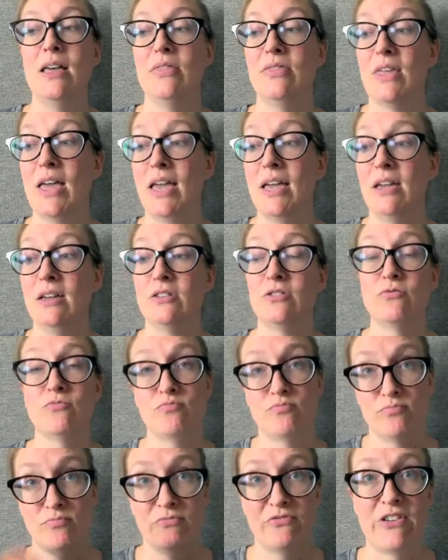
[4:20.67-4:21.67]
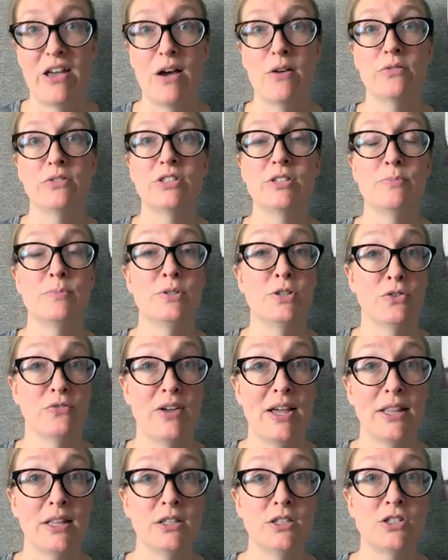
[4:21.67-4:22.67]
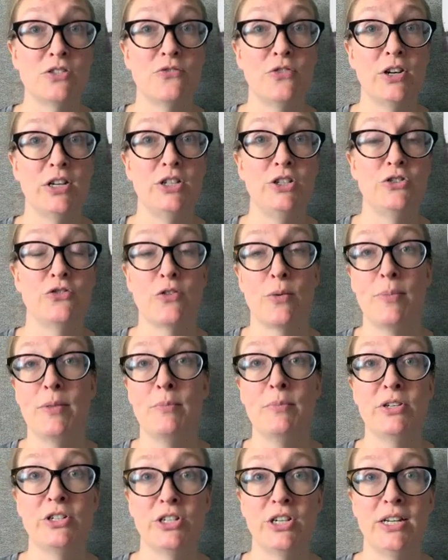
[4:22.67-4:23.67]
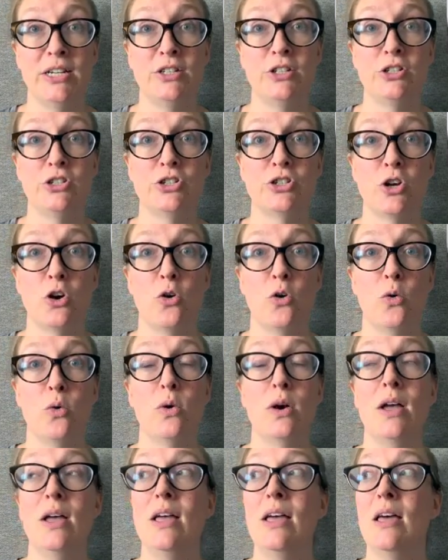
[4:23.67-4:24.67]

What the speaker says: They found some surveillance footage from the machine to show